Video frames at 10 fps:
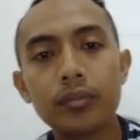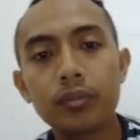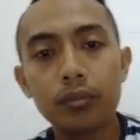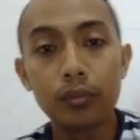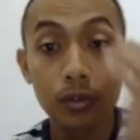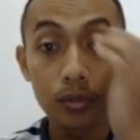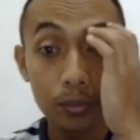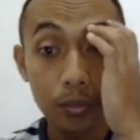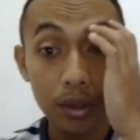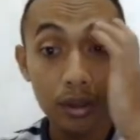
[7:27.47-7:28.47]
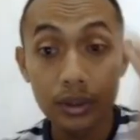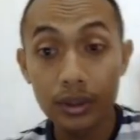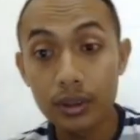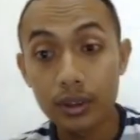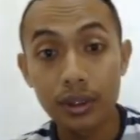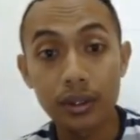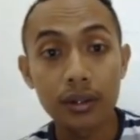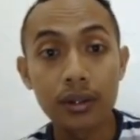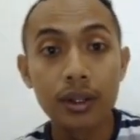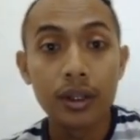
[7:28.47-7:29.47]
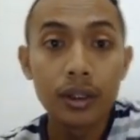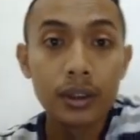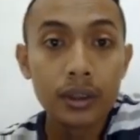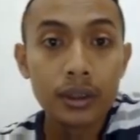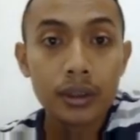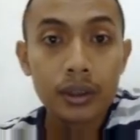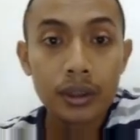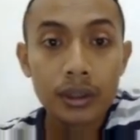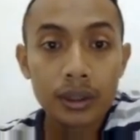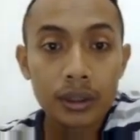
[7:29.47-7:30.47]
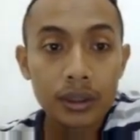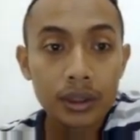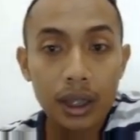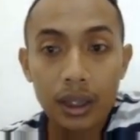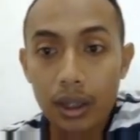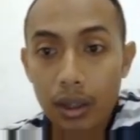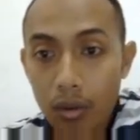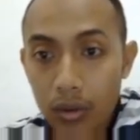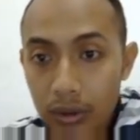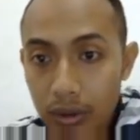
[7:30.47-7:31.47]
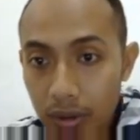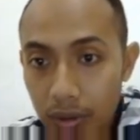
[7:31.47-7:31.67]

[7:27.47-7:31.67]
move parts here. Select the nodes.